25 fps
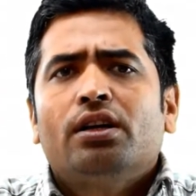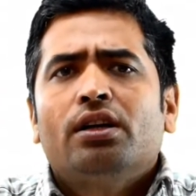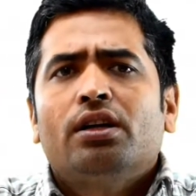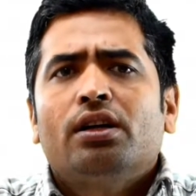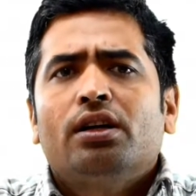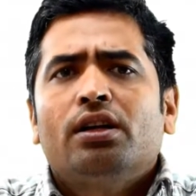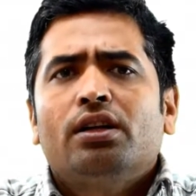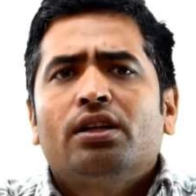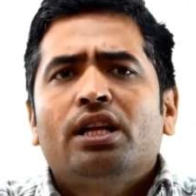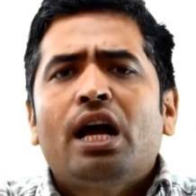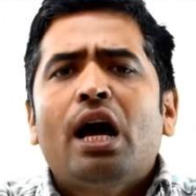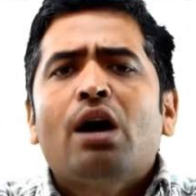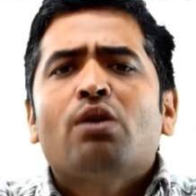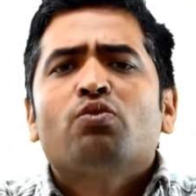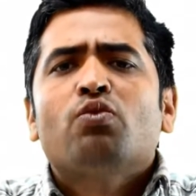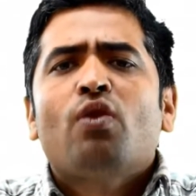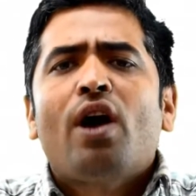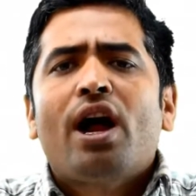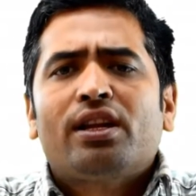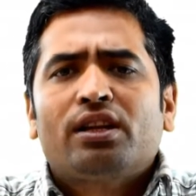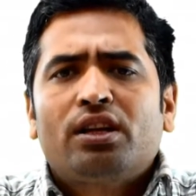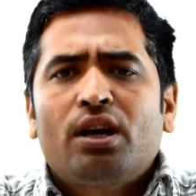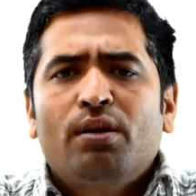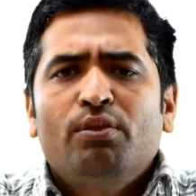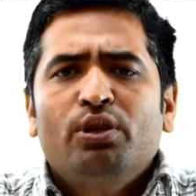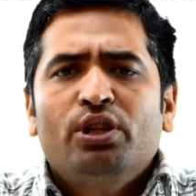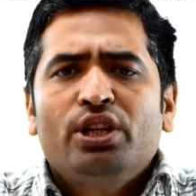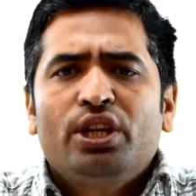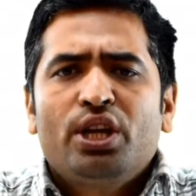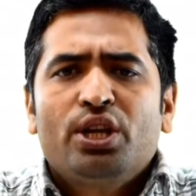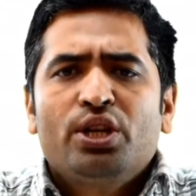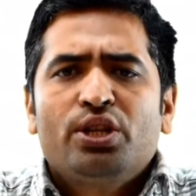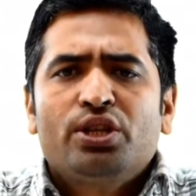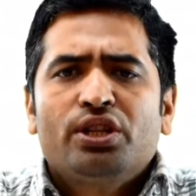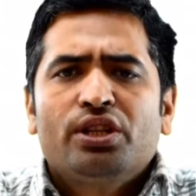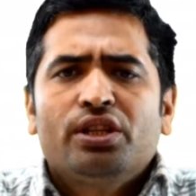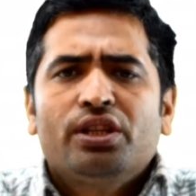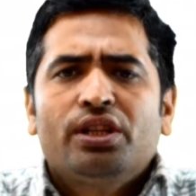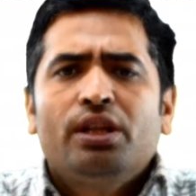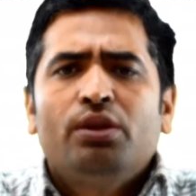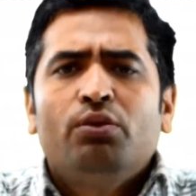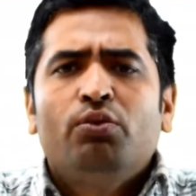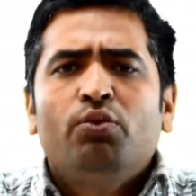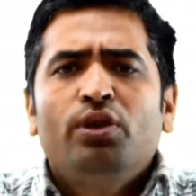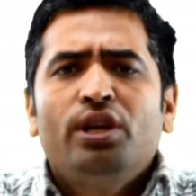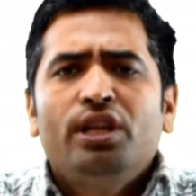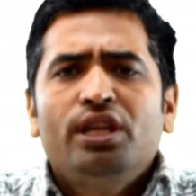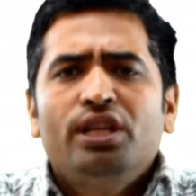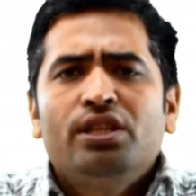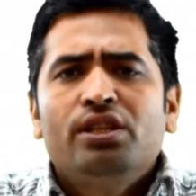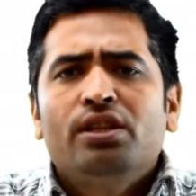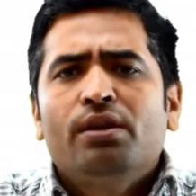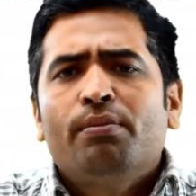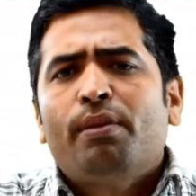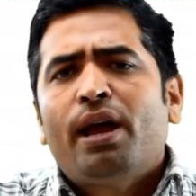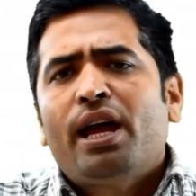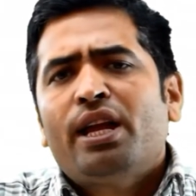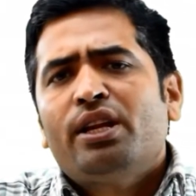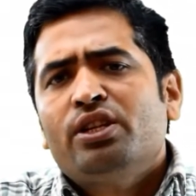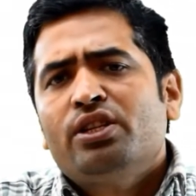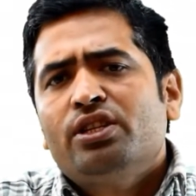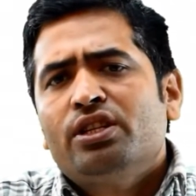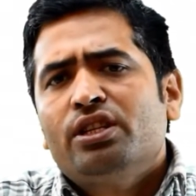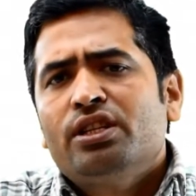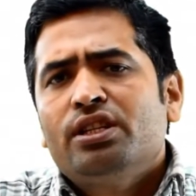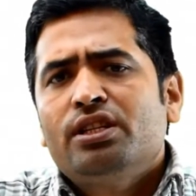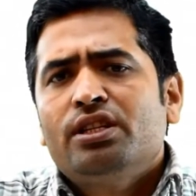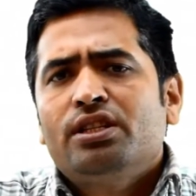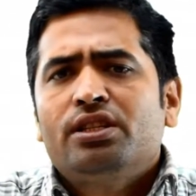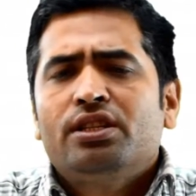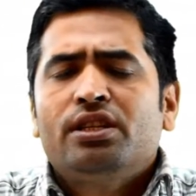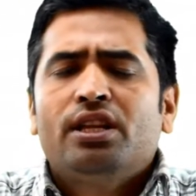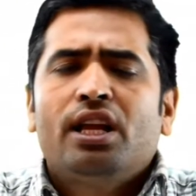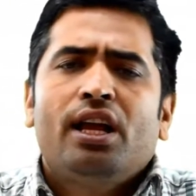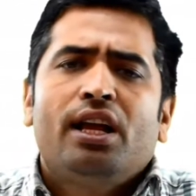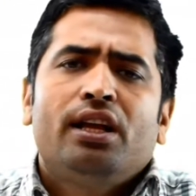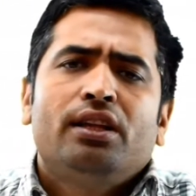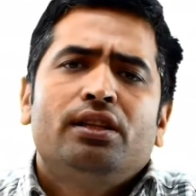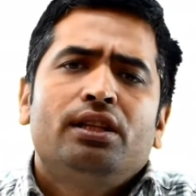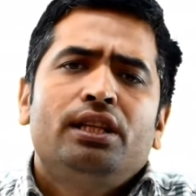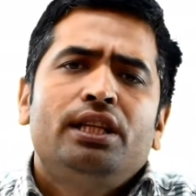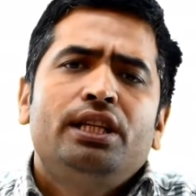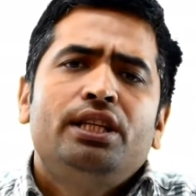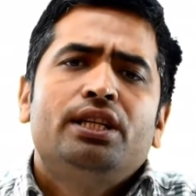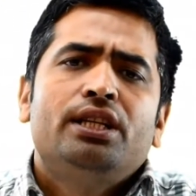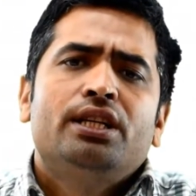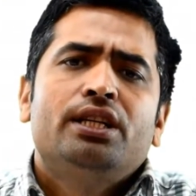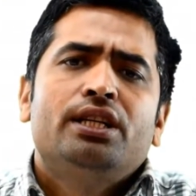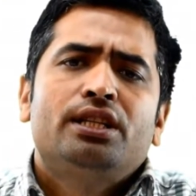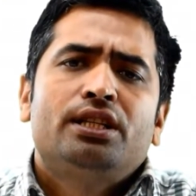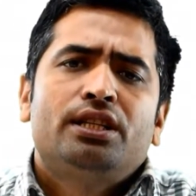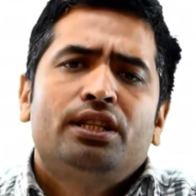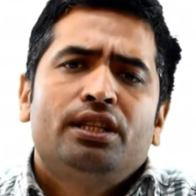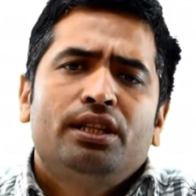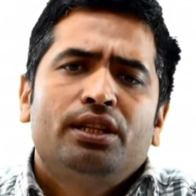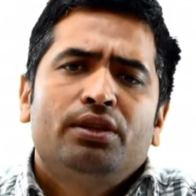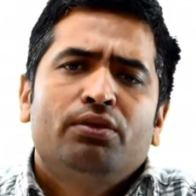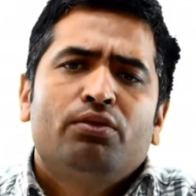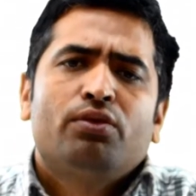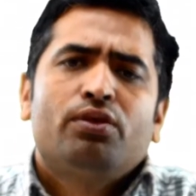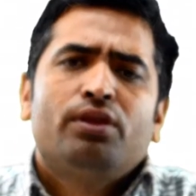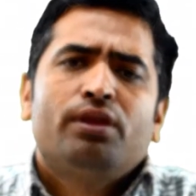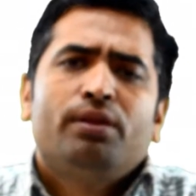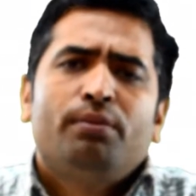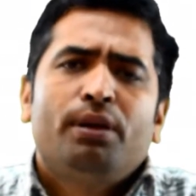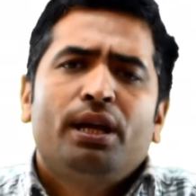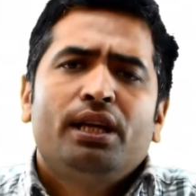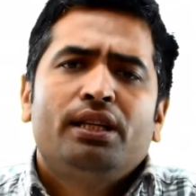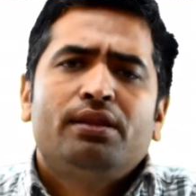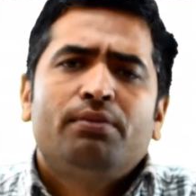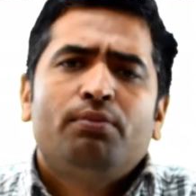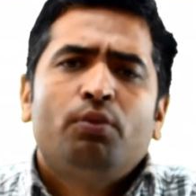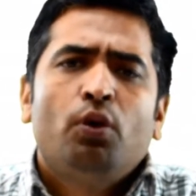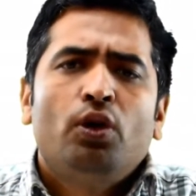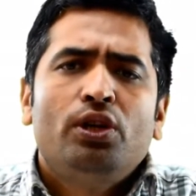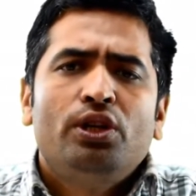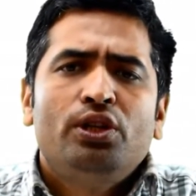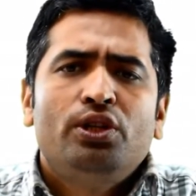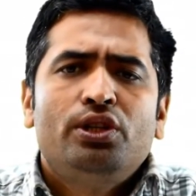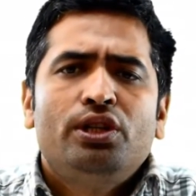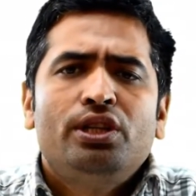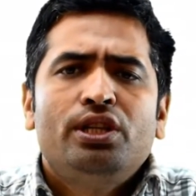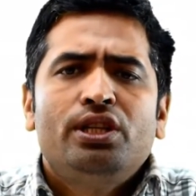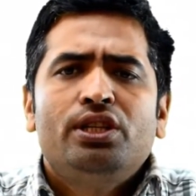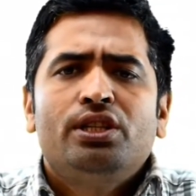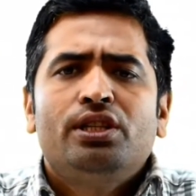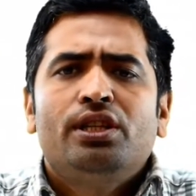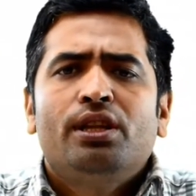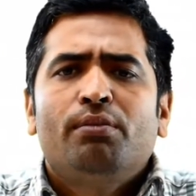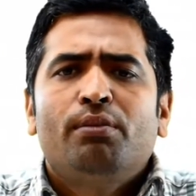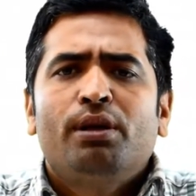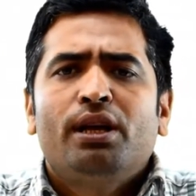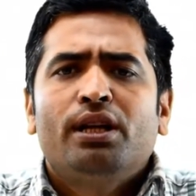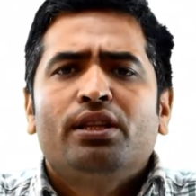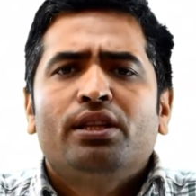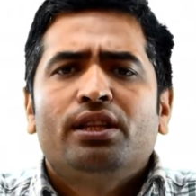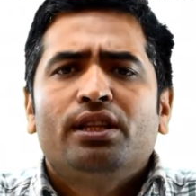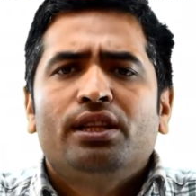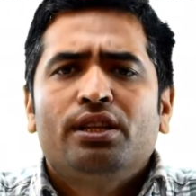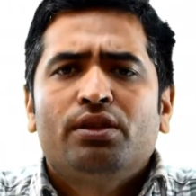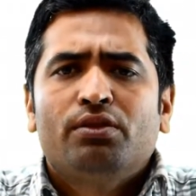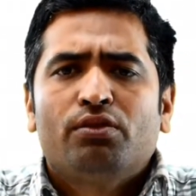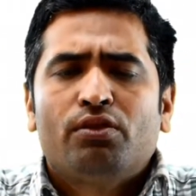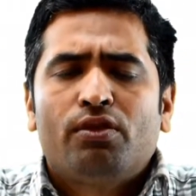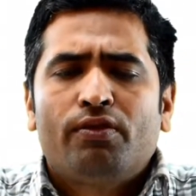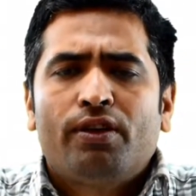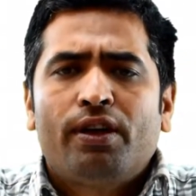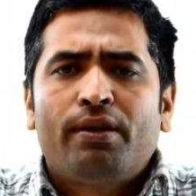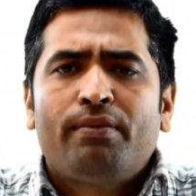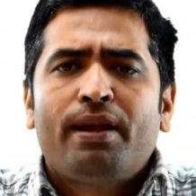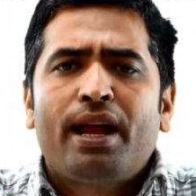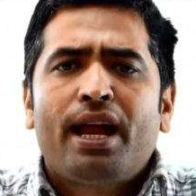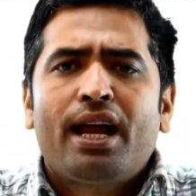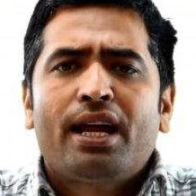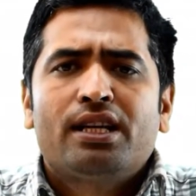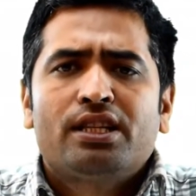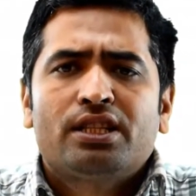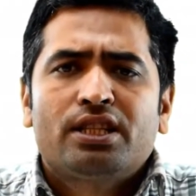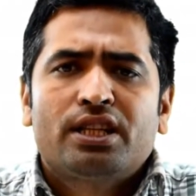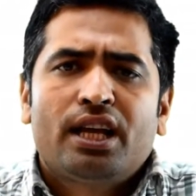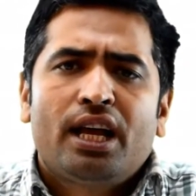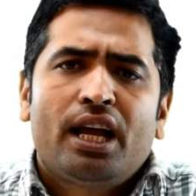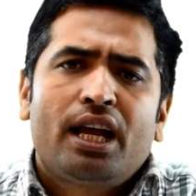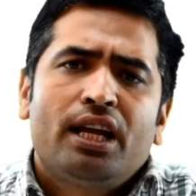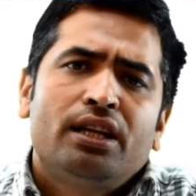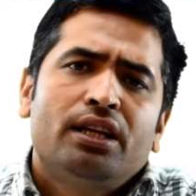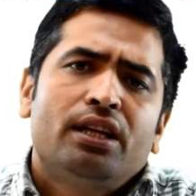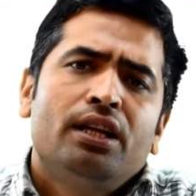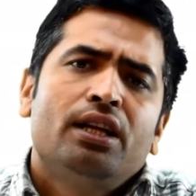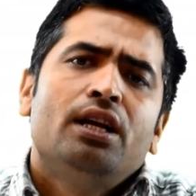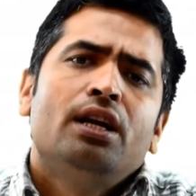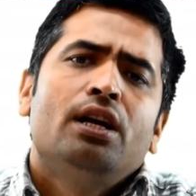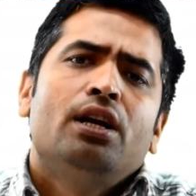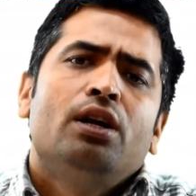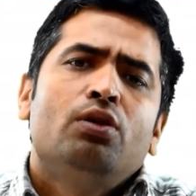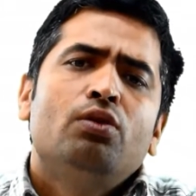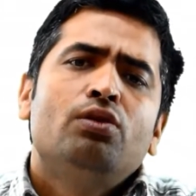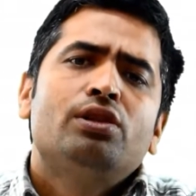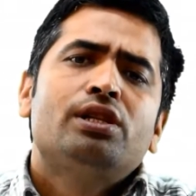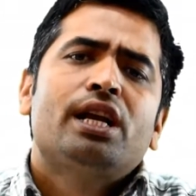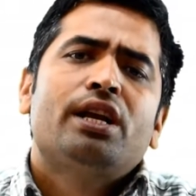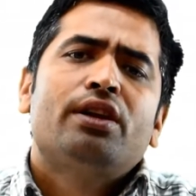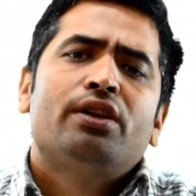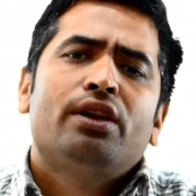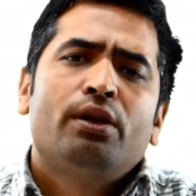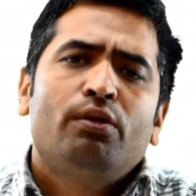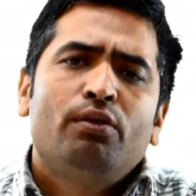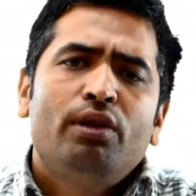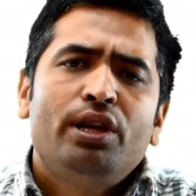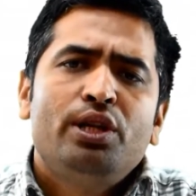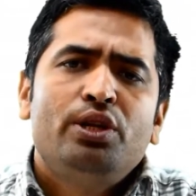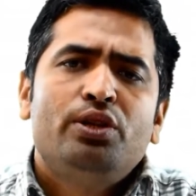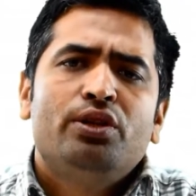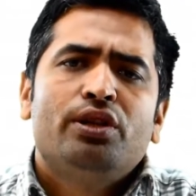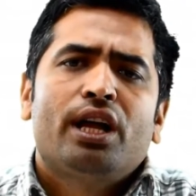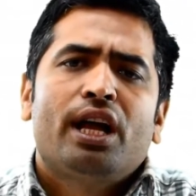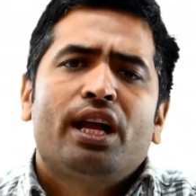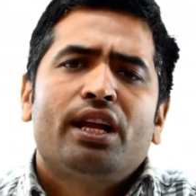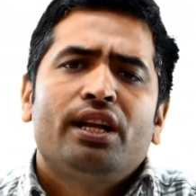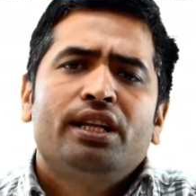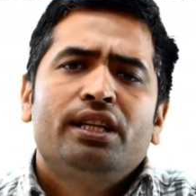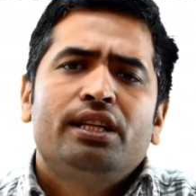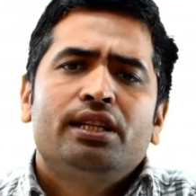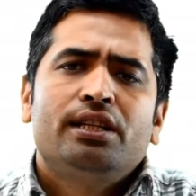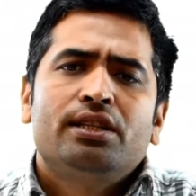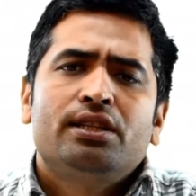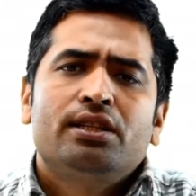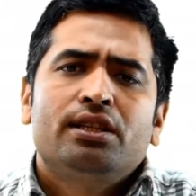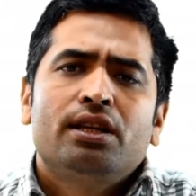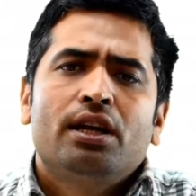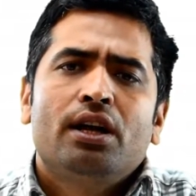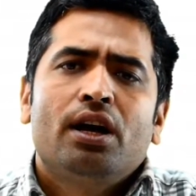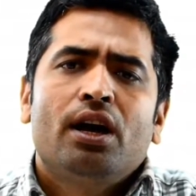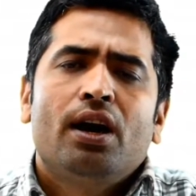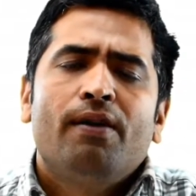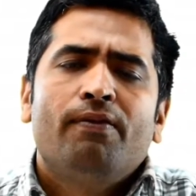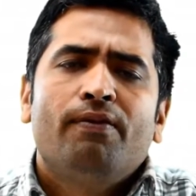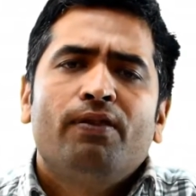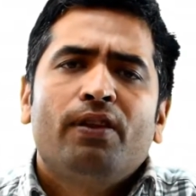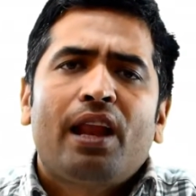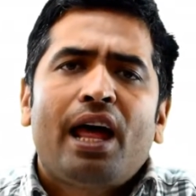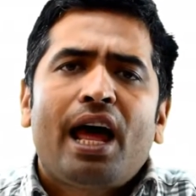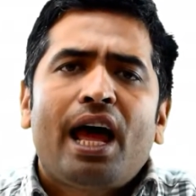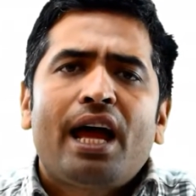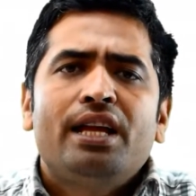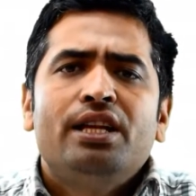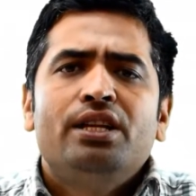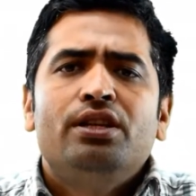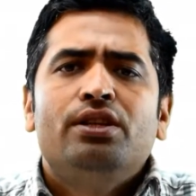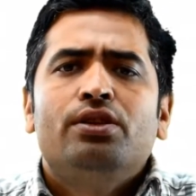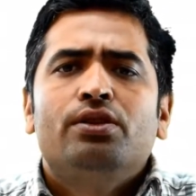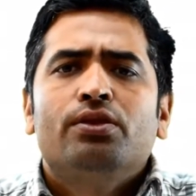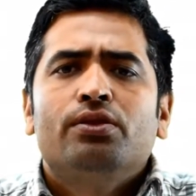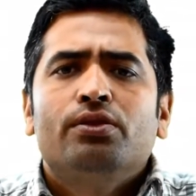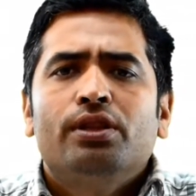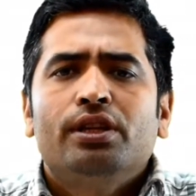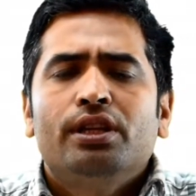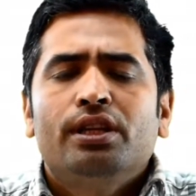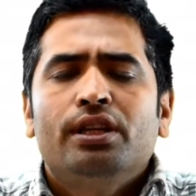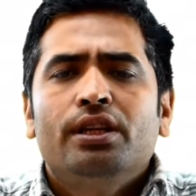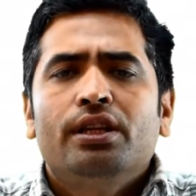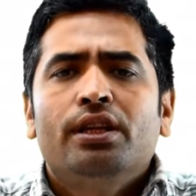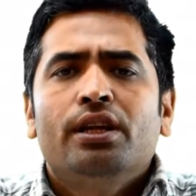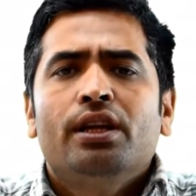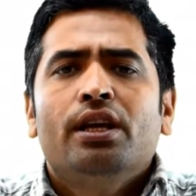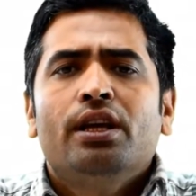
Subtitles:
downward communication, in which the managers and leaders, they make the policies, they make the formats and rules and regulation, and it is applied to the